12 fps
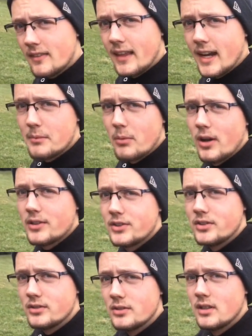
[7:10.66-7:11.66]
that I bought
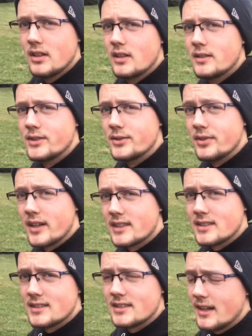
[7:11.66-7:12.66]
to
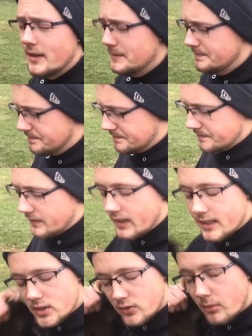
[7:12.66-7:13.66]
fix and sell.
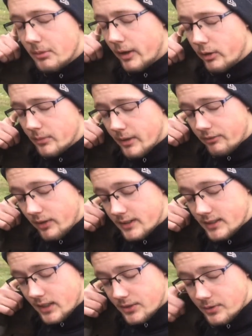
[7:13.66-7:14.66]
It's over by one of my
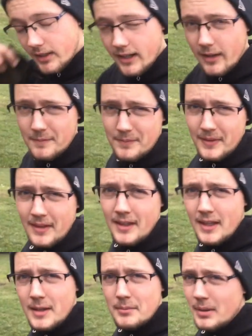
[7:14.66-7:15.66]
friend's house right now.
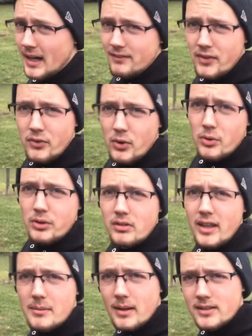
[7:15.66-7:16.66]
But I've never owned a
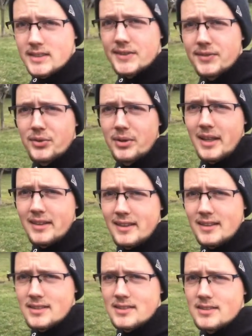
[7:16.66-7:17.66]
late model 7.3 like
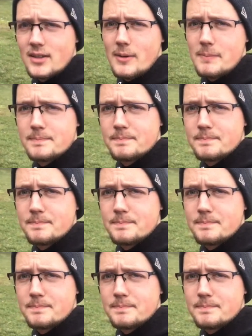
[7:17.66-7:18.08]
this. So